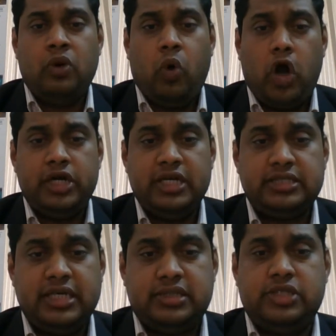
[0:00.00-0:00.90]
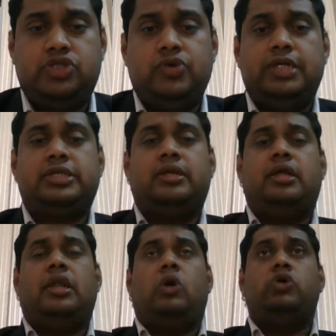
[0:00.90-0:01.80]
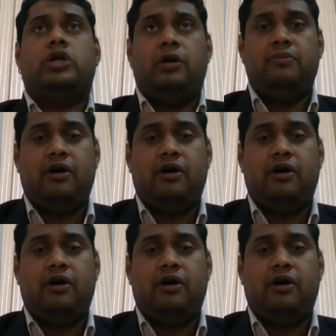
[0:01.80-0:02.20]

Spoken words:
what is a situational outcome